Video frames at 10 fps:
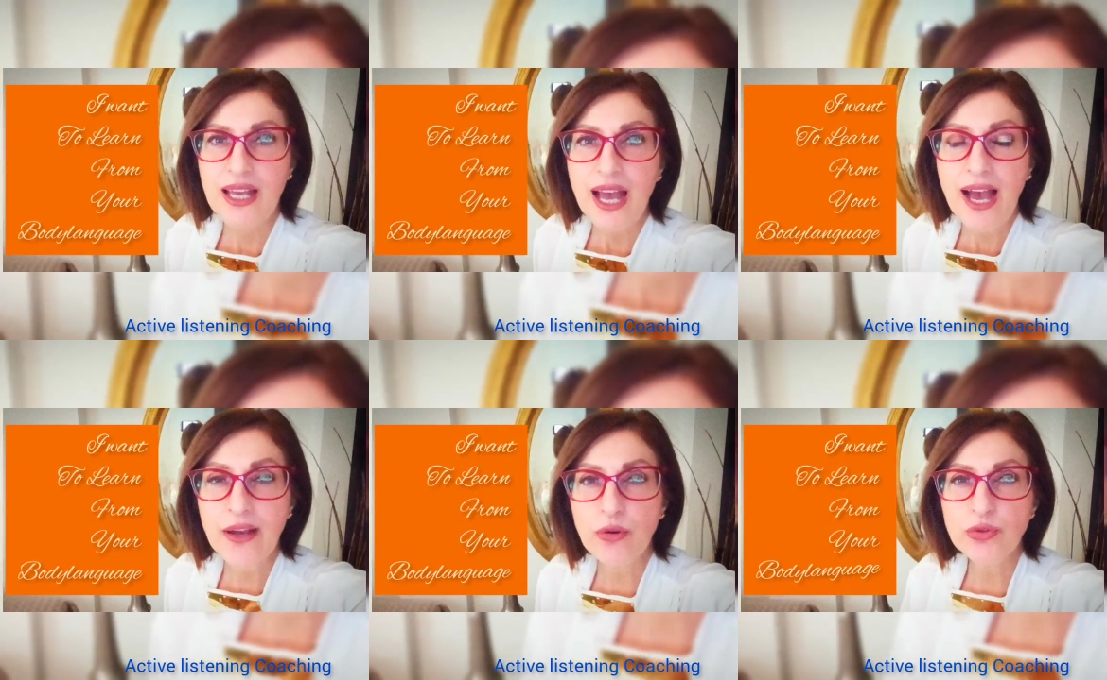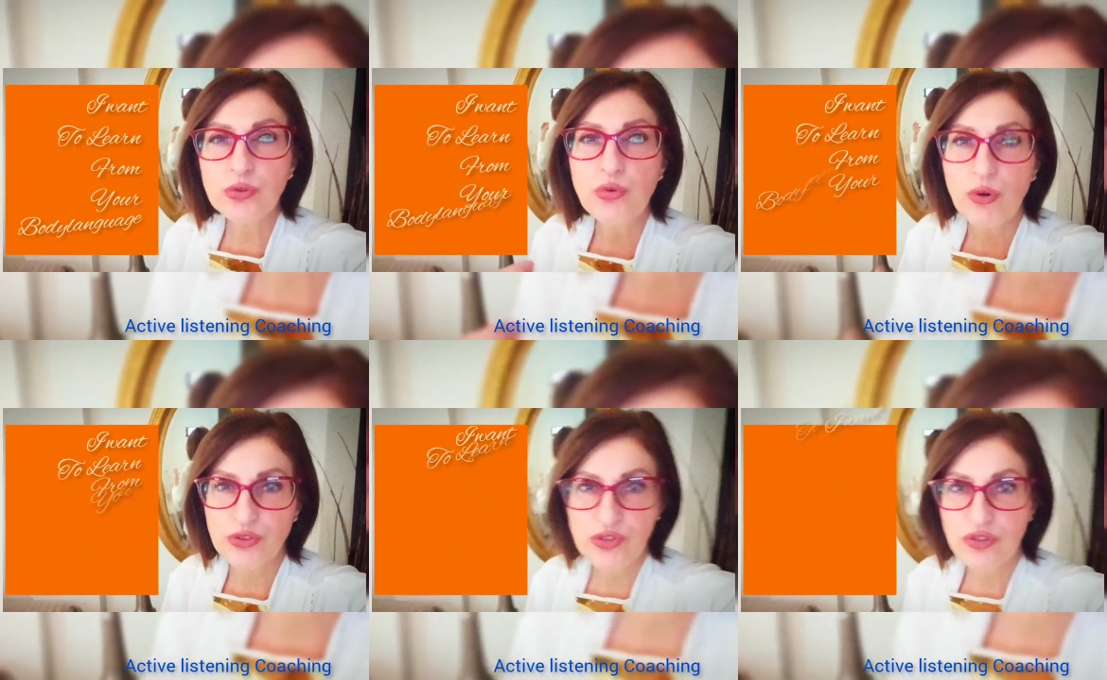I want to
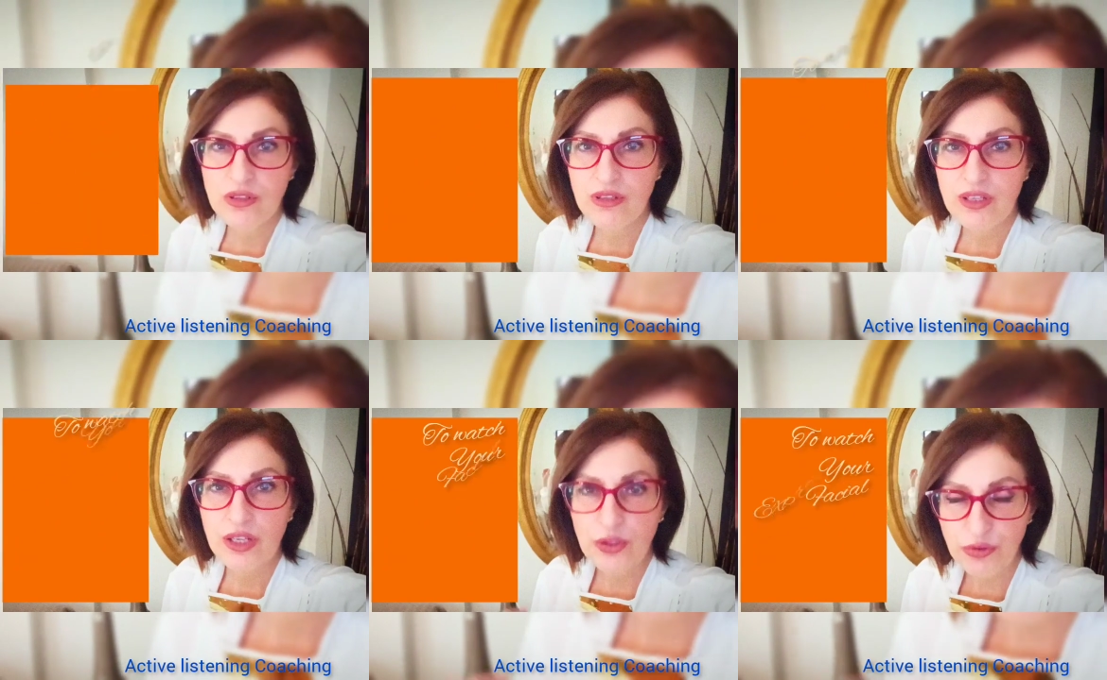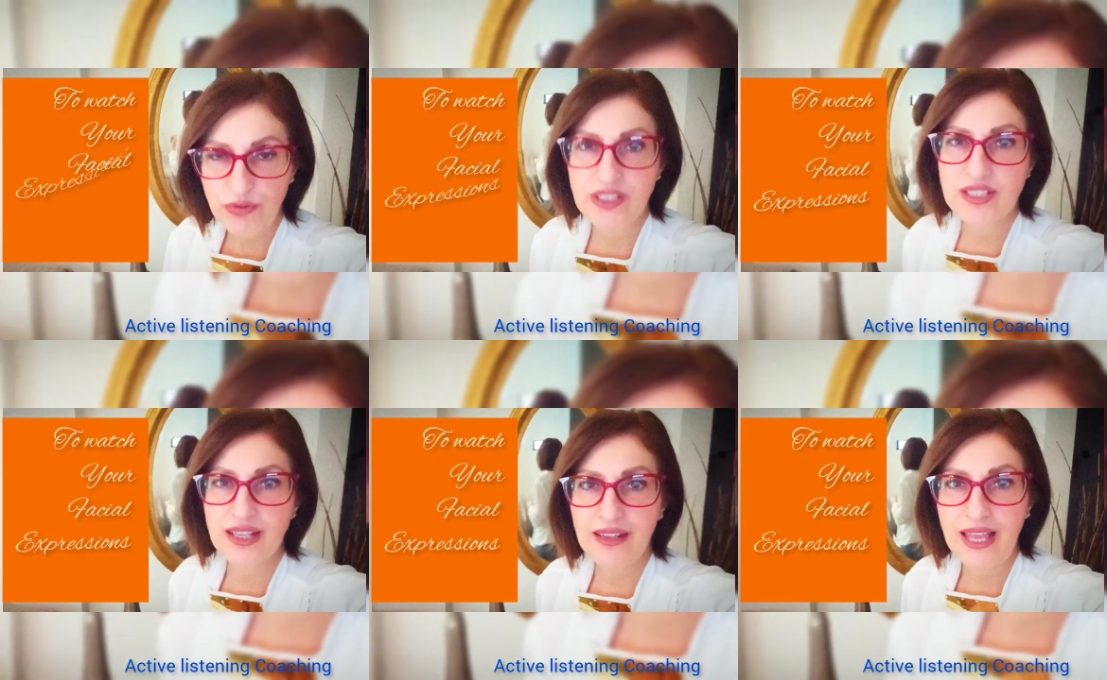watch your
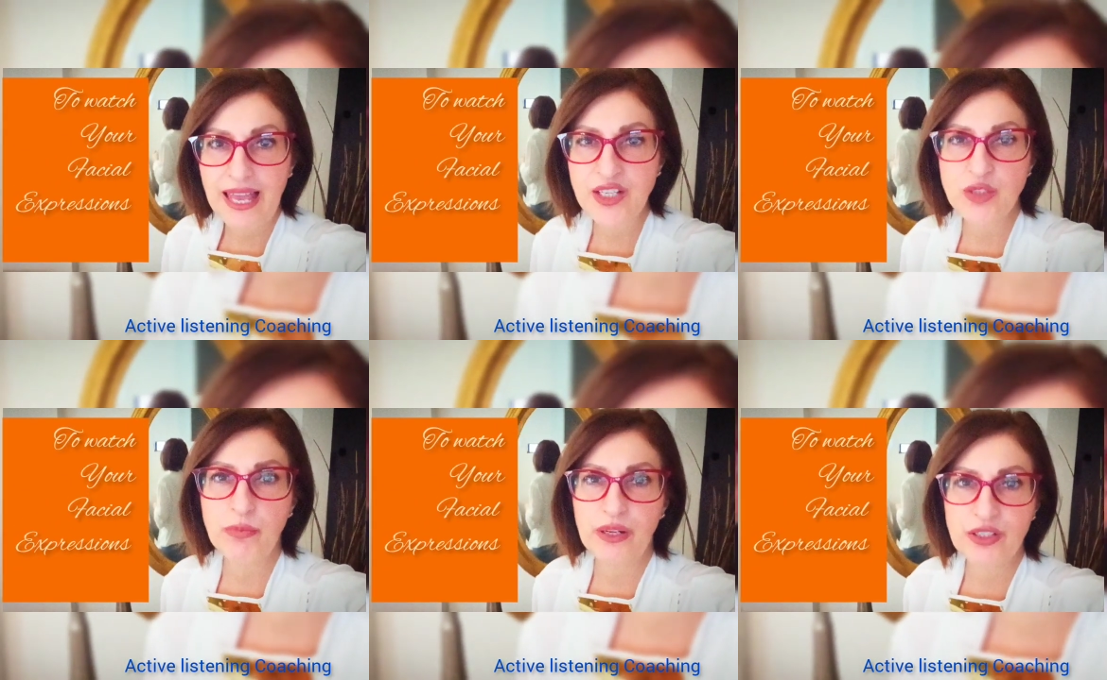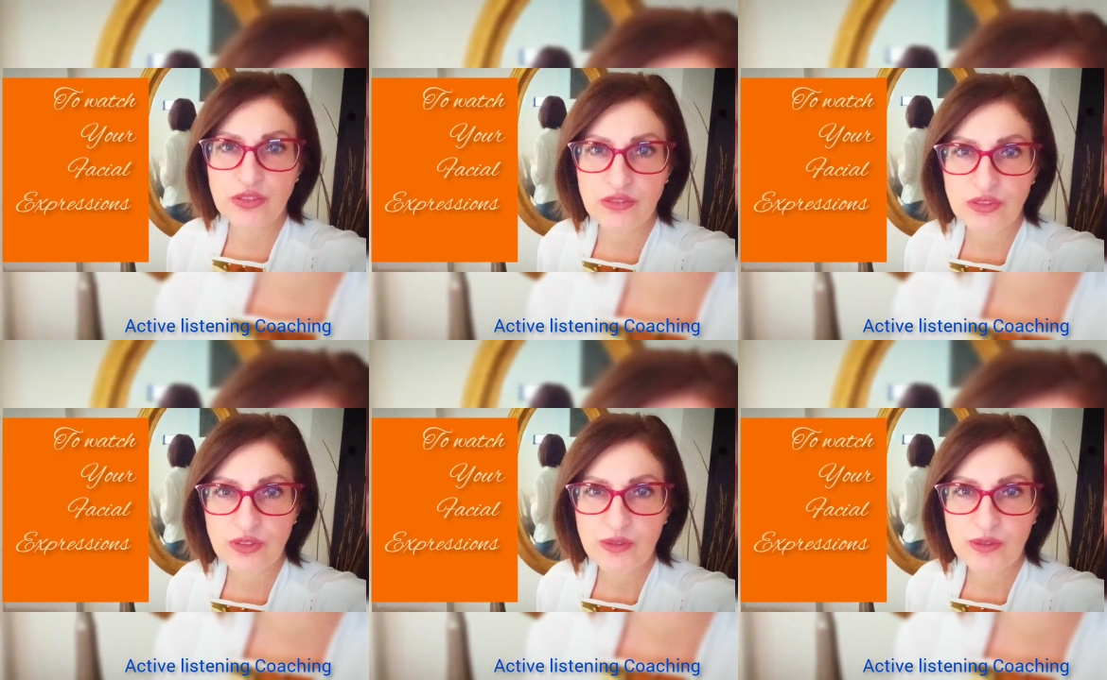facial expressions.